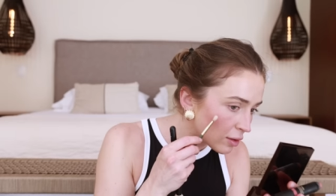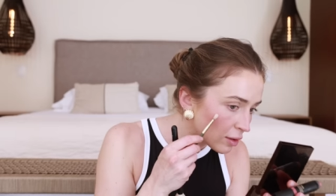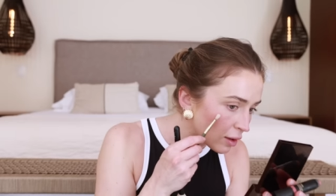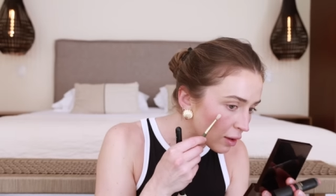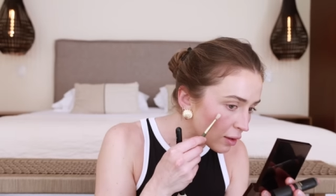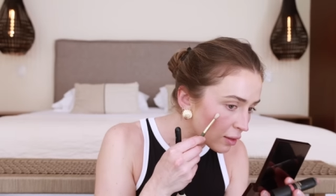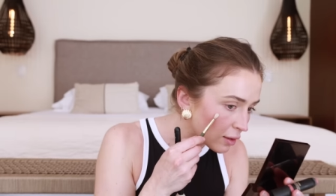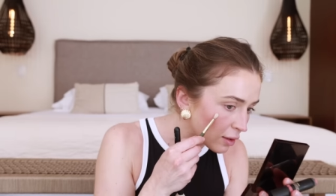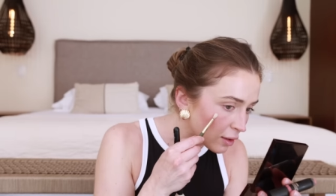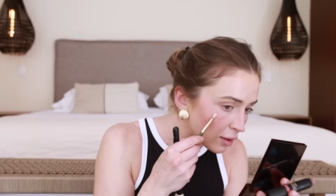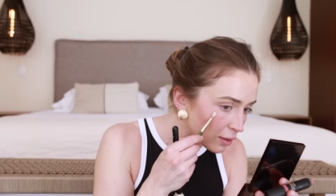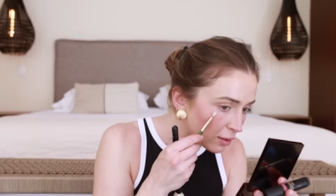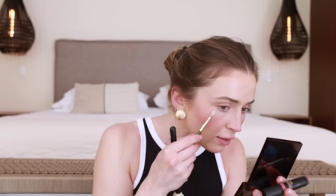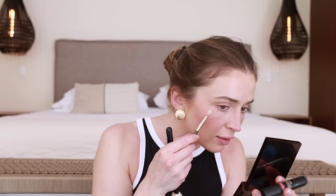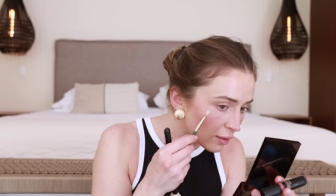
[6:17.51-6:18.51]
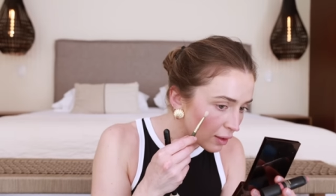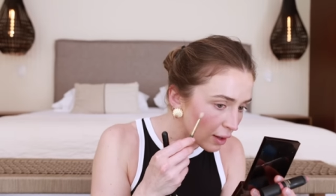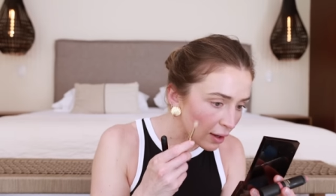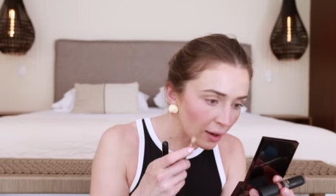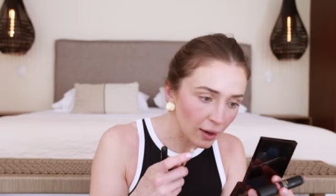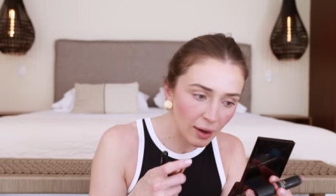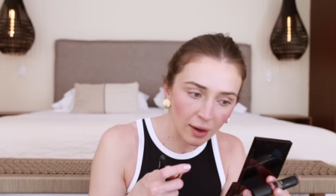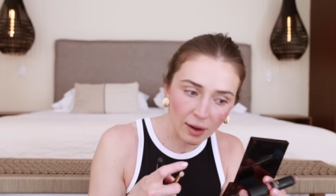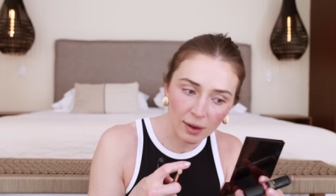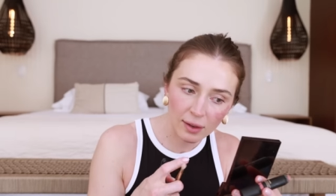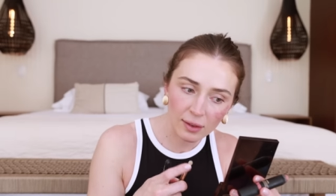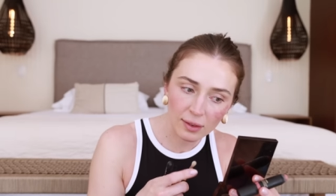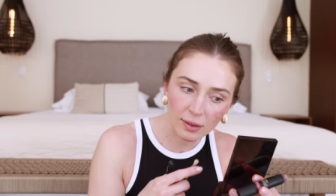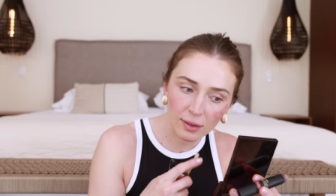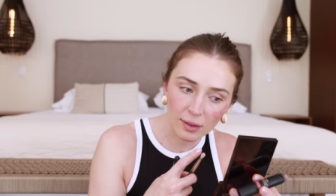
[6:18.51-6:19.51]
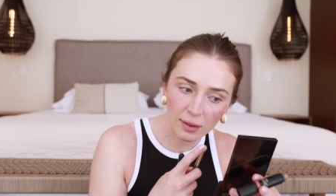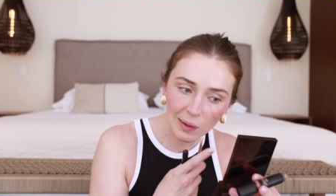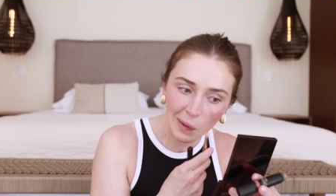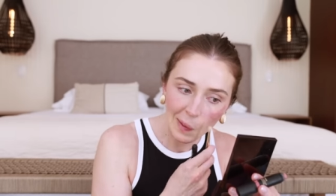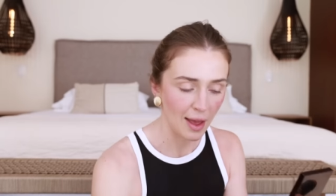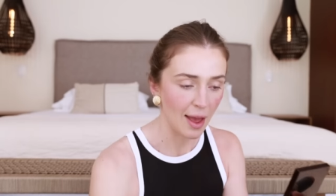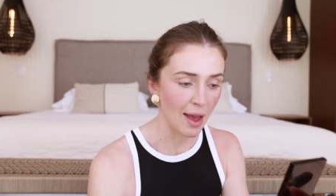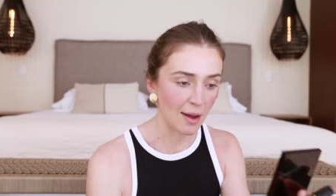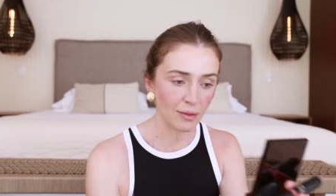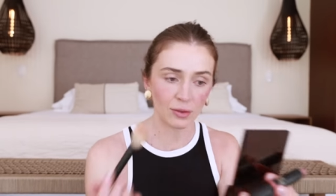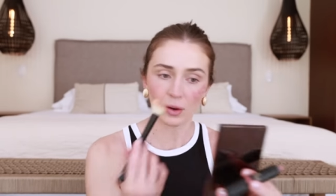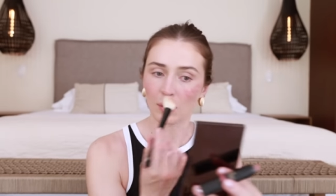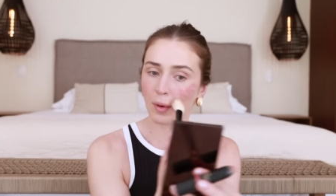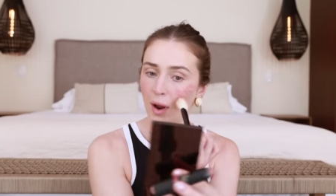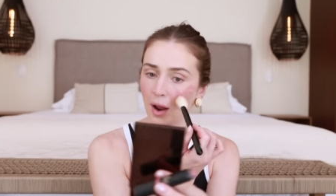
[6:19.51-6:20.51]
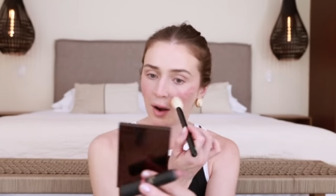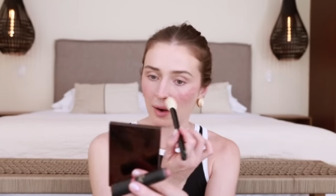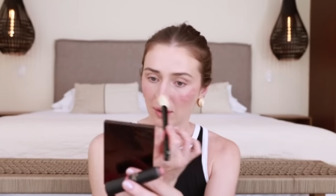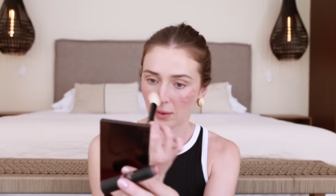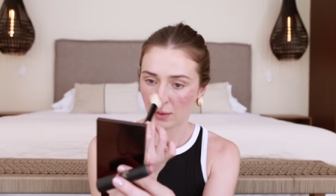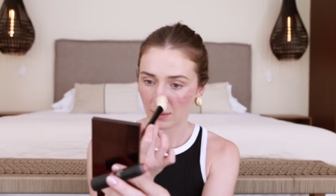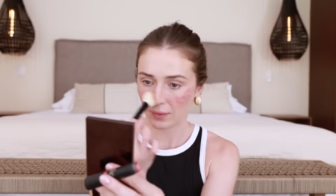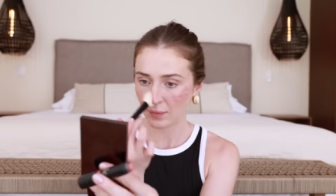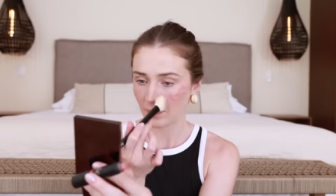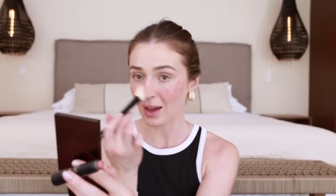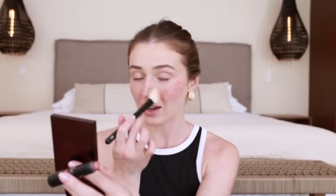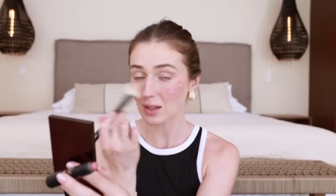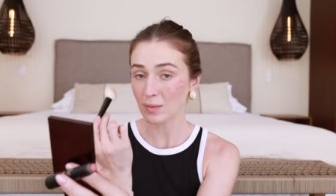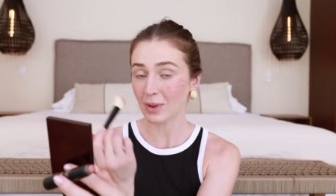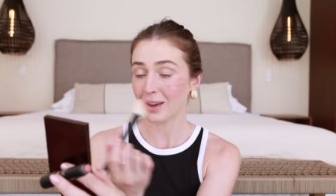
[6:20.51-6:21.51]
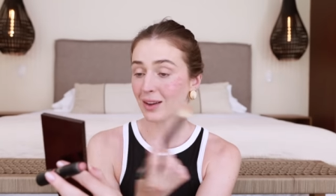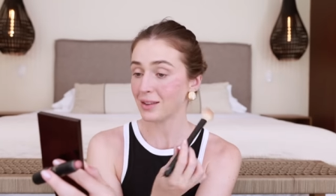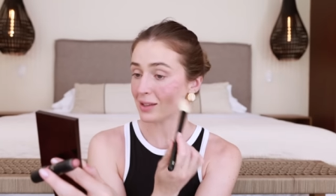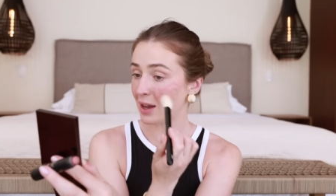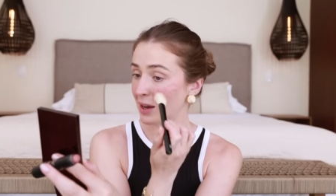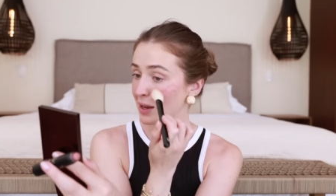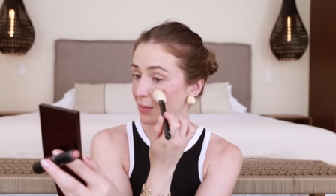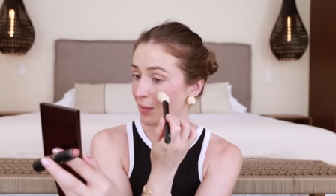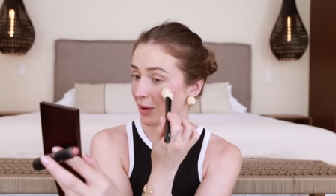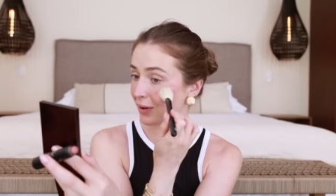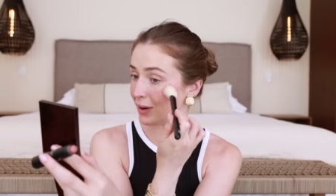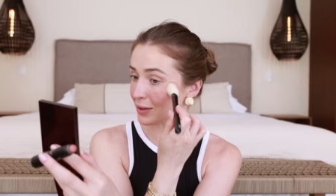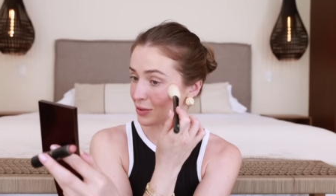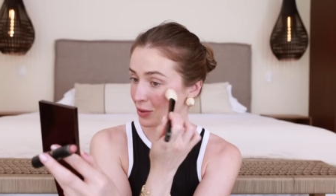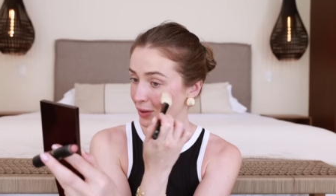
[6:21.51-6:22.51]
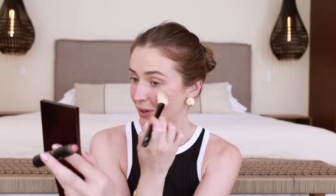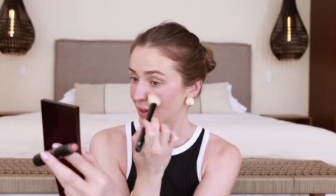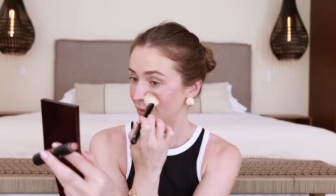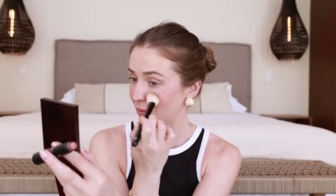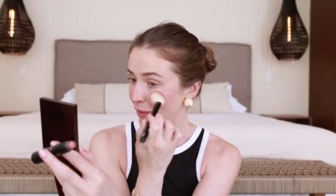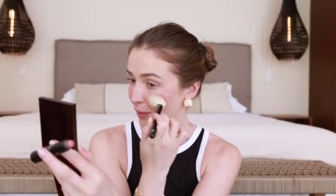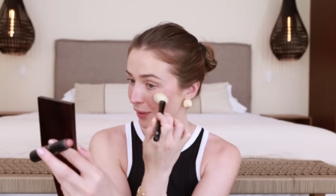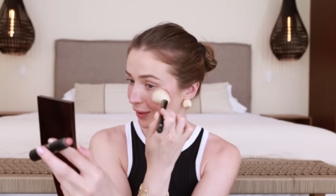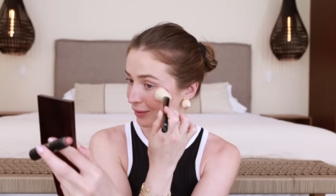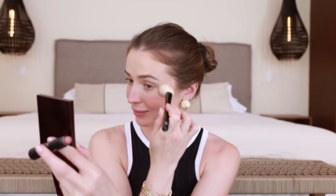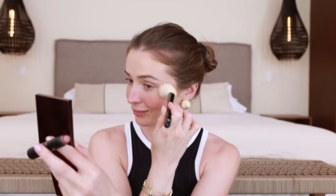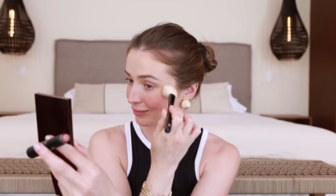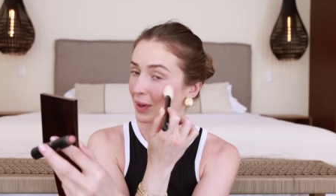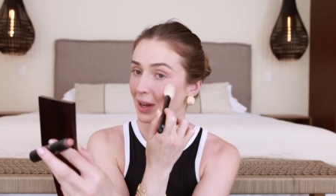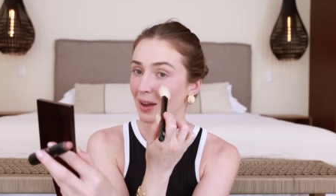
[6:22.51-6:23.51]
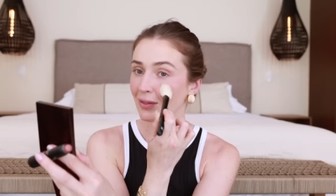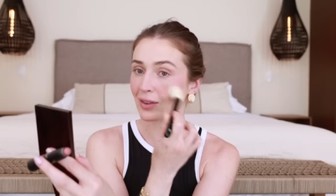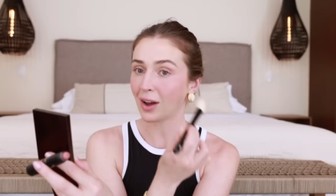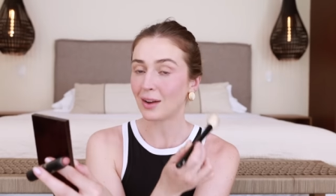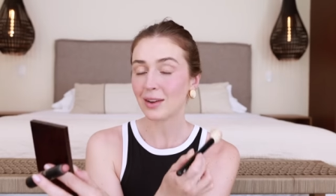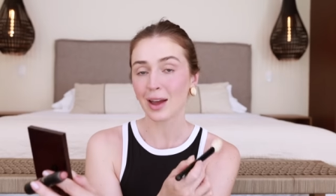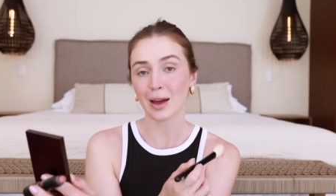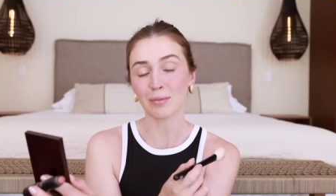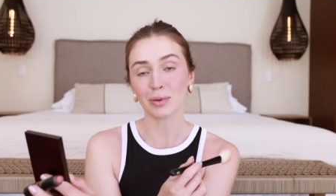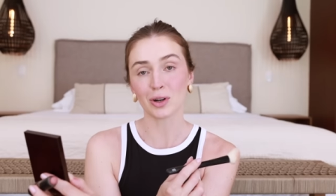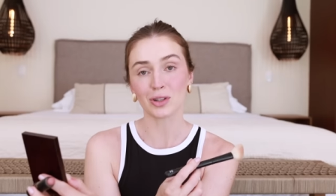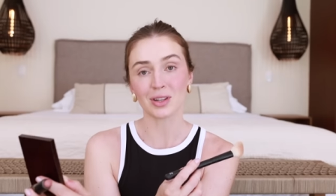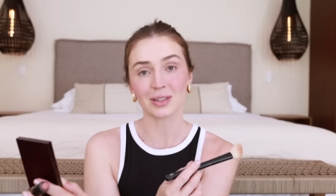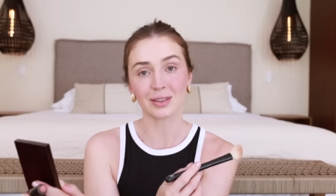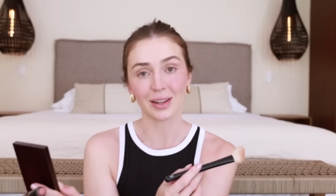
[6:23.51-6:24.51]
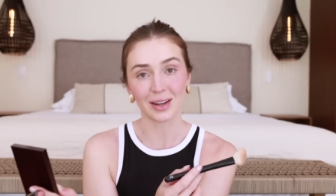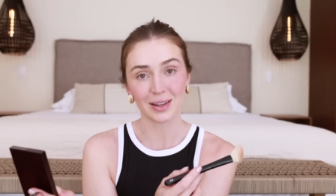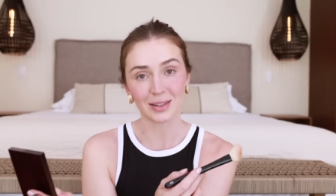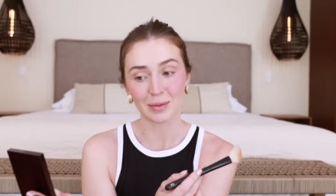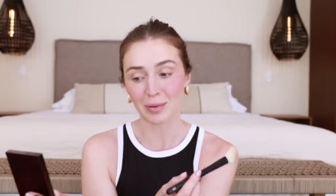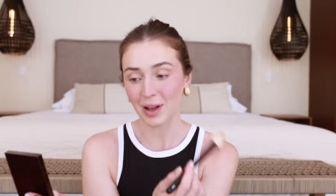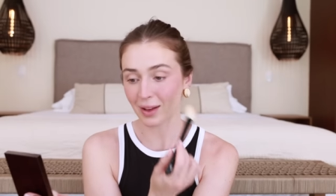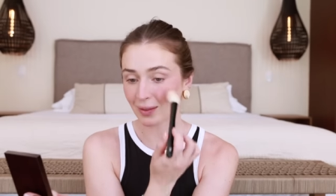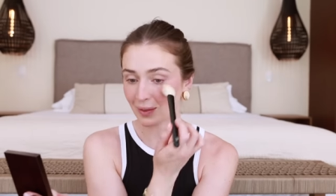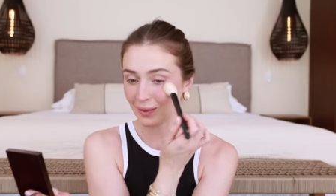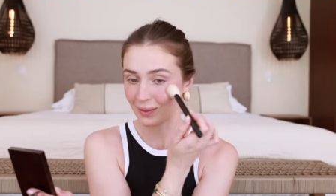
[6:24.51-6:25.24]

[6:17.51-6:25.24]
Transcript: Sorry, there are just hairs everywhere. And that is because I am on a dirty floor. We have not yet purchased cleaning supplies.